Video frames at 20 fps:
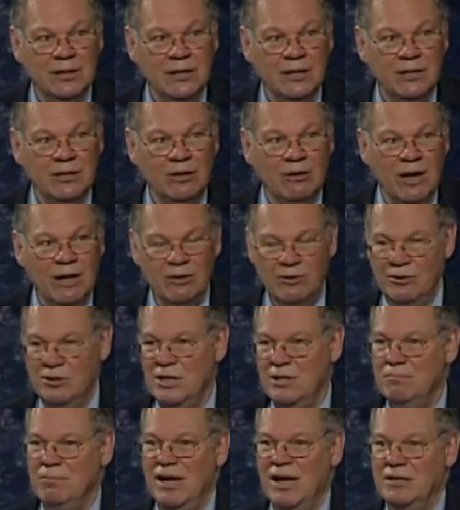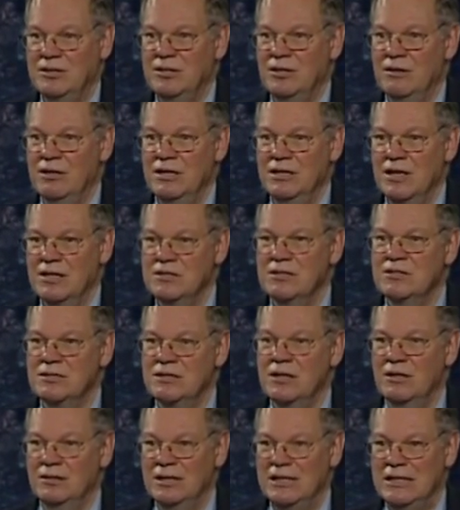You know, I don't think bacteria
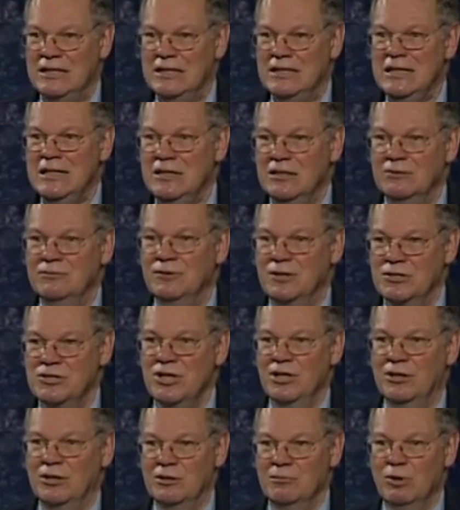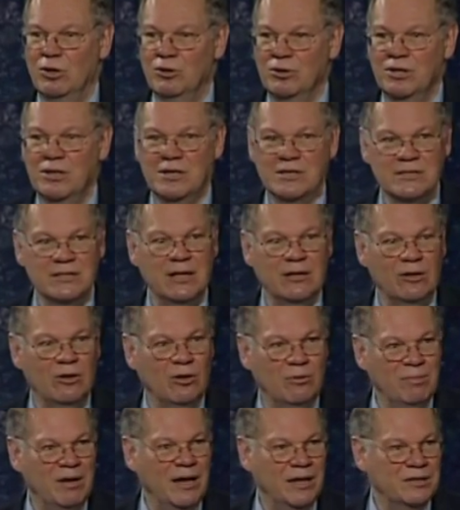necessarily need a flagellar motor because not
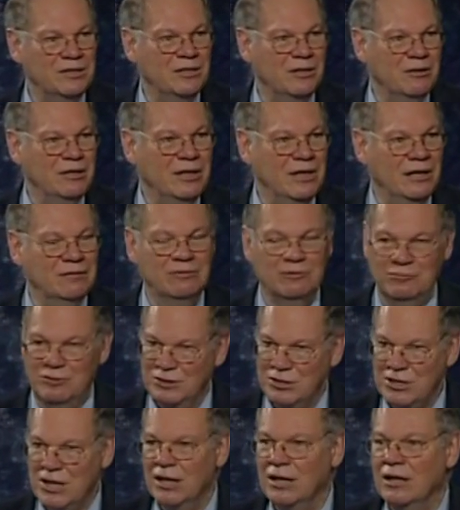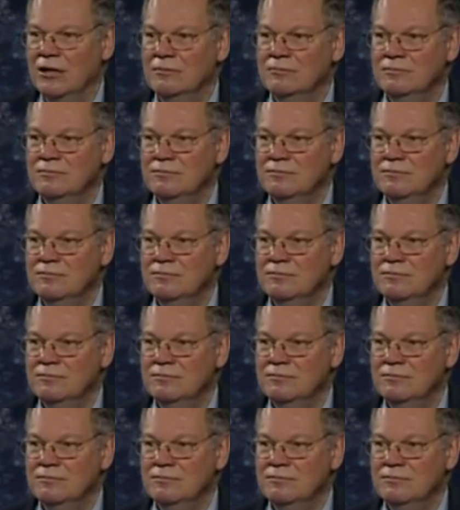all bacteria have a flagella.